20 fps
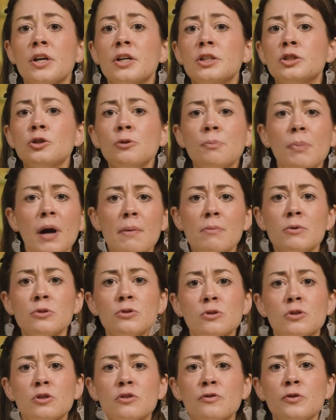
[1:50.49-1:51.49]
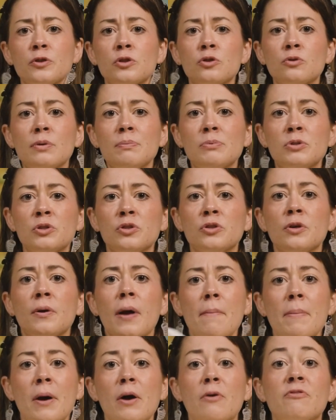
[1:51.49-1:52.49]
Do a Bible search for scripture
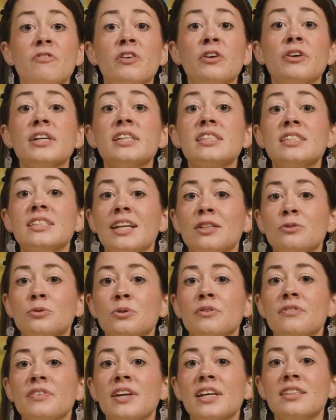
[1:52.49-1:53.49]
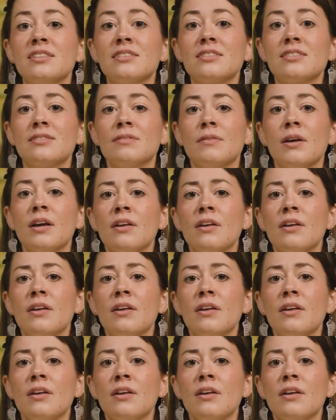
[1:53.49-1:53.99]
about various natural events.